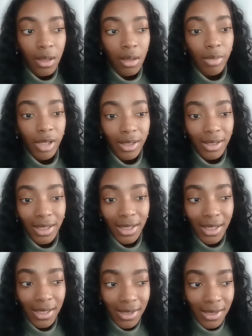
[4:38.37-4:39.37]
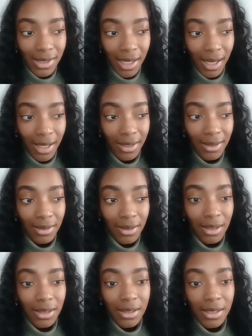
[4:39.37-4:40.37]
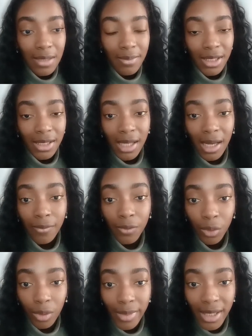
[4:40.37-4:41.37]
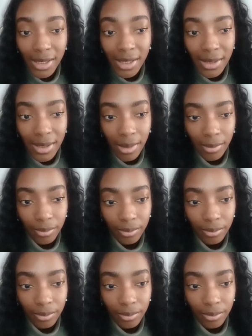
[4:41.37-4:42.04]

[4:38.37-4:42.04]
but on the inside, demons have tormented them.